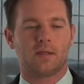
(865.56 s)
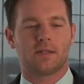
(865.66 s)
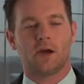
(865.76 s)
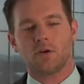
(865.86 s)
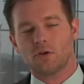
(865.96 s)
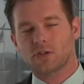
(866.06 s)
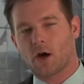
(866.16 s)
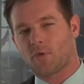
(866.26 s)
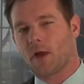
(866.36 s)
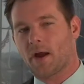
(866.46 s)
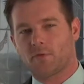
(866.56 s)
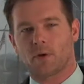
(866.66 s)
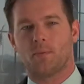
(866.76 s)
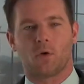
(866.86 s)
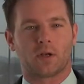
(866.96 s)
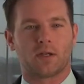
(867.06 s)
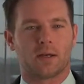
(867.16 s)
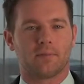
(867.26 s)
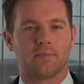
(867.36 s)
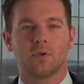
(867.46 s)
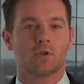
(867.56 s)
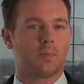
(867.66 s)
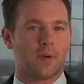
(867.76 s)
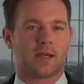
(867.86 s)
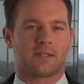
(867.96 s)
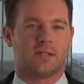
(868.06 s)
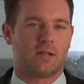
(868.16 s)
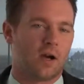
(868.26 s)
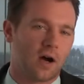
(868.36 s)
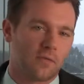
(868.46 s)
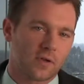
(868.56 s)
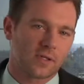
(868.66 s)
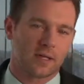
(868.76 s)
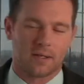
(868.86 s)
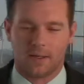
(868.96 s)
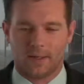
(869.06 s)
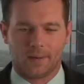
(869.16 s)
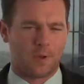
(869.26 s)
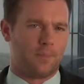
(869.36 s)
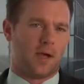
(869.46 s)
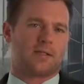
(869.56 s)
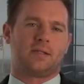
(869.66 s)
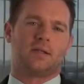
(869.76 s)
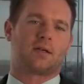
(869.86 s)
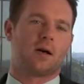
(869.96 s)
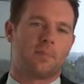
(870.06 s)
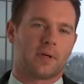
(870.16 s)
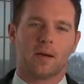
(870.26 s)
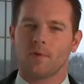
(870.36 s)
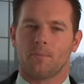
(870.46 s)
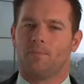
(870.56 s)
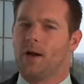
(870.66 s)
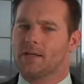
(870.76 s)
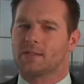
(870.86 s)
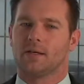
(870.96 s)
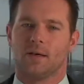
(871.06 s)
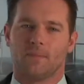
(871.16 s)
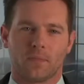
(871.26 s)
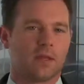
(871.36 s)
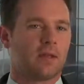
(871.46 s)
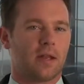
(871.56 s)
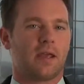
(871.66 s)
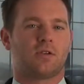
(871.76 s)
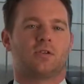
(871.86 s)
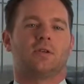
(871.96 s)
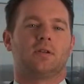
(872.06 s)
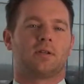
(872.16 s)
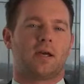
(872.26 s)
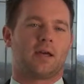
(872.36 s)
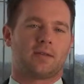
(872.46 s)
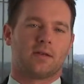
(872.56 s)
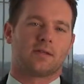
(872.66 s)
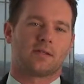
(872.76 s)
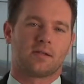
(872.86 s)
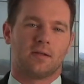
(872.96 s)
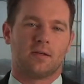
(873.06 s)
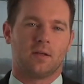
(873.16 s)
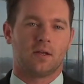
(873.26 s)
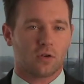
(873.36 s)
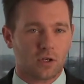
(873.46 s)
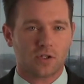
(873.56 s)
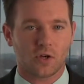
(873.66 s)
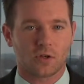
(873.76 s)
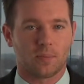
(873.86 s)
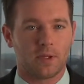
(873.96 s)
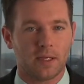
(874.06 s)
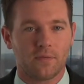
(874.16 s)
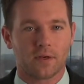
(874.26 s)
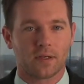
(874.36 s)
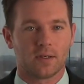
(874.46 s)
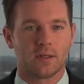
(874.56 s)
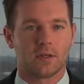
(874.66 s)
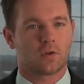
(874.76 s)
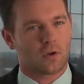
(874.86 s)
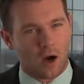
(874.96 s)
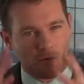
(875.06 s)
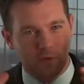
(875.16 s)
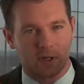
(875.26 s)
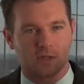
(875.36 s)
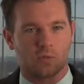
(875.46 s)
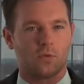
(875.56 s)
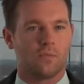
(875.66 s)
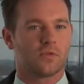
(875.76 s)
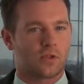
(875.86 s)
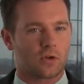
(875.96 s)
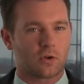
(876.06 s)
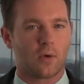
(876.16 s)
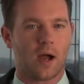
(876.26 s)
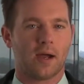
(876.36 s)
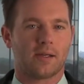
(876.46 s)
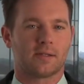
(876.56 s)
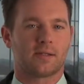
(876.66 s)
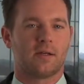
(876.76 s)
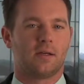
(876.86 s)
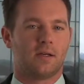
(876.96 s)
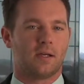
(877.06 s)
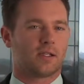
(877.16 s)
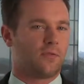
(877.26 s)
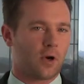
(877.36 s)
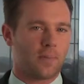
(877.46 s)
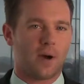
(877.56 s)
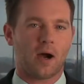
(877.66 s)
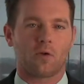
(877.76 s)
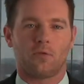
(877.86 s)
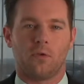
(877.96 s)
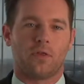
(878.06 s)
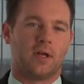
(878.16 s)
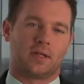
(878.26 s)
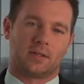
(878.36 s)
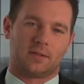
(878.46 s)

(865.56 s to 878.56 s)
Tell yourself every morning that you're the best in the office, that I'm the best in the company, I'm the best in the nation at this. And you're going to start to believe it. Your confidence will start to rise. It's a very powerful thing.